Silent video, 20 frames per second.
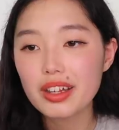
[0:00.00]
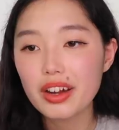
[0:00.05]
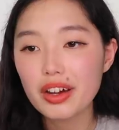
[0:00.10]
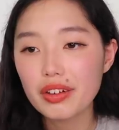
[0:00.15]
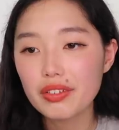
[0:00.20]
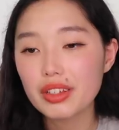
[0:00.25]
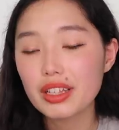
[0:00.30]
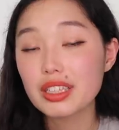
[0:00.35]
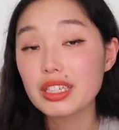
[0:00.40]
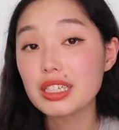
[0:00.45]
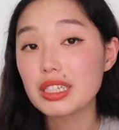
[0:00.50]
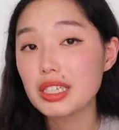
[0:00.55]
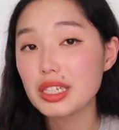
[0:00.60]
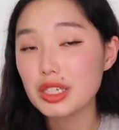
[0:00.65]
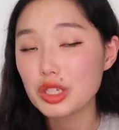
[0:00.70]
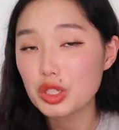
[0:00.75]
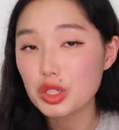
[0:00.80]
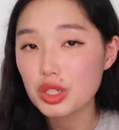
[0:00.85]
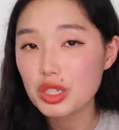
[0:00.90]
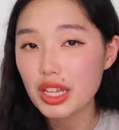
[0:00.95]
of the
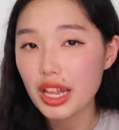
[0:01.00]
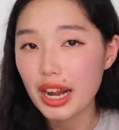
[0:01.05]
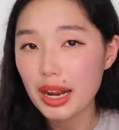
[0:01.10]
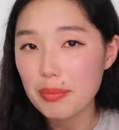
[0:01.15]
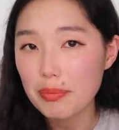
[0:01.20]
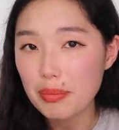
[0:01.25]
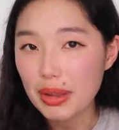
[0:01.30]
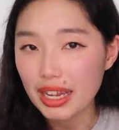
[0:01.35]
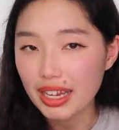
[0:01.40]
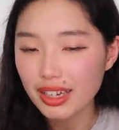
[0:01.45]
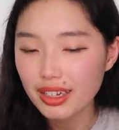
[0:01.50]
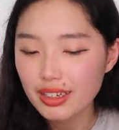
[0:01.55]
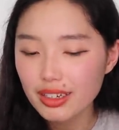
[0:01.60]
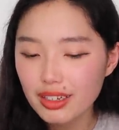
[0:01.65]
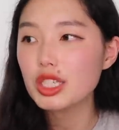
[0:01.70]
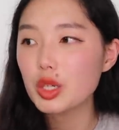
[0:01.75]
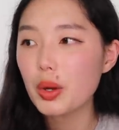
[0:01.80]
decisions that I made.